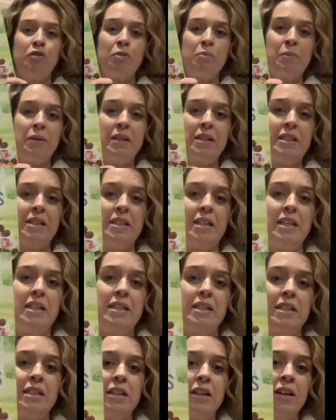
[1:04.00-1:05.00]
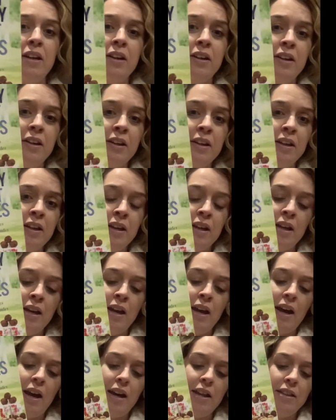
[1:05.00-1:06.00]
my sister,
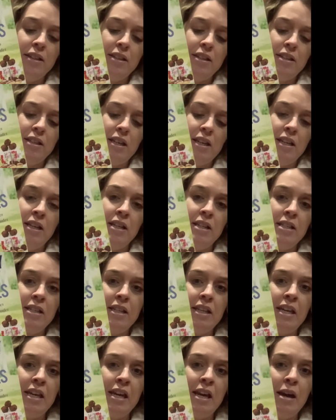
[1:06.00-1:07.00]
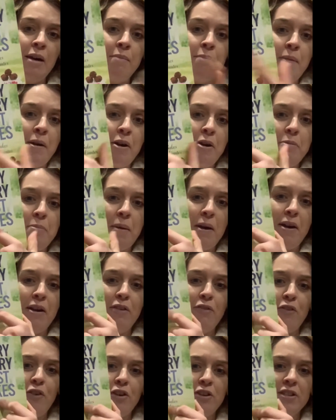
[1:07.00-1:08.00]
and this is the Mary Berry
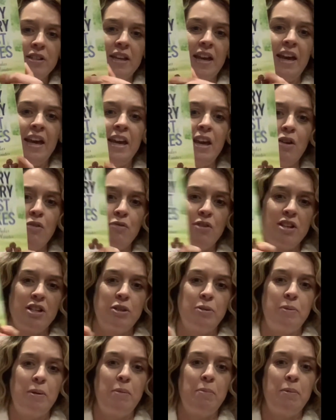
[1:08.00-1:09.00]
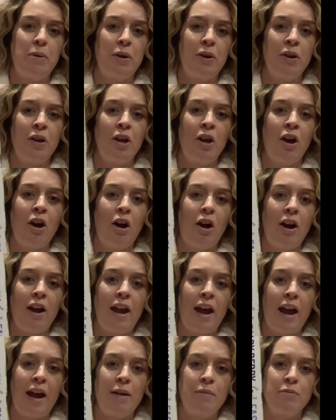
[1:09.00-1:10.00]
fast cake recipe book. I
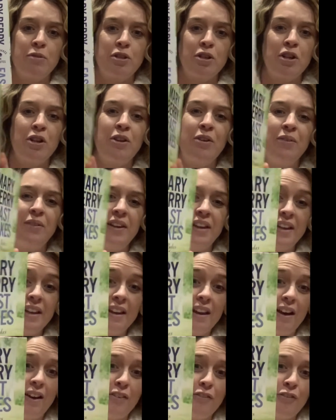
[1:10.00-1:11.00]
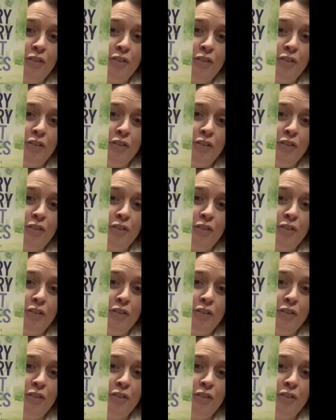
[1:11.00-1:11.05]
absolutely love